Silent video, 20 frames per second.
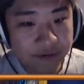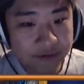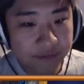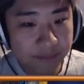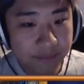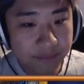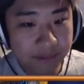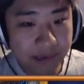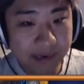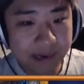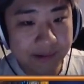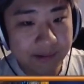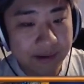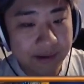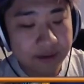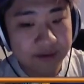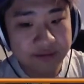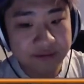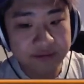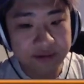to play
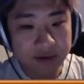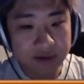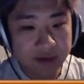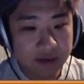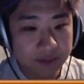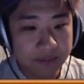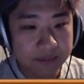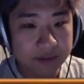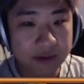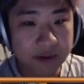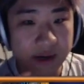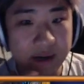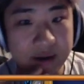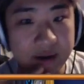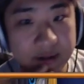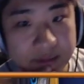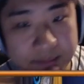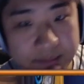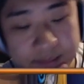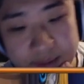around Sunkeeper
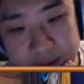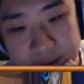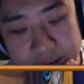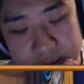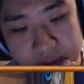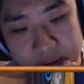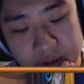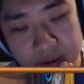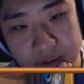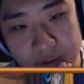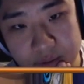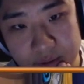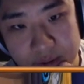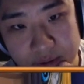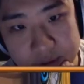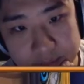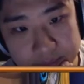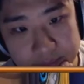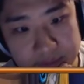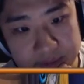Tarim or
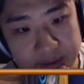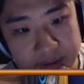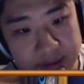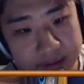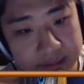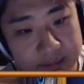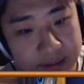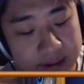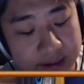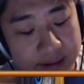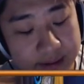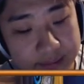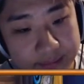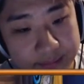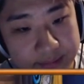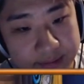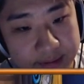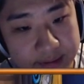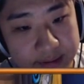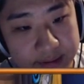to play
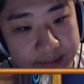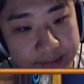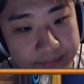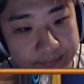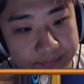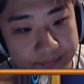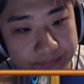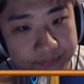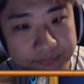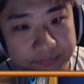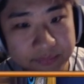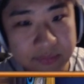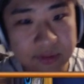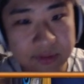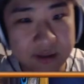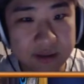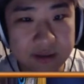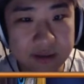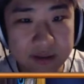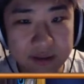around
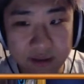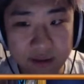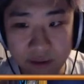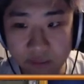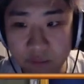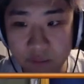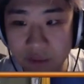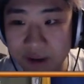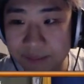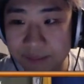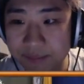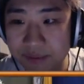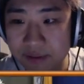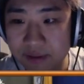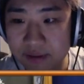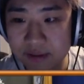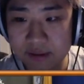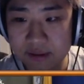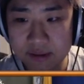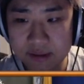a
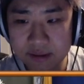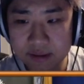weapon.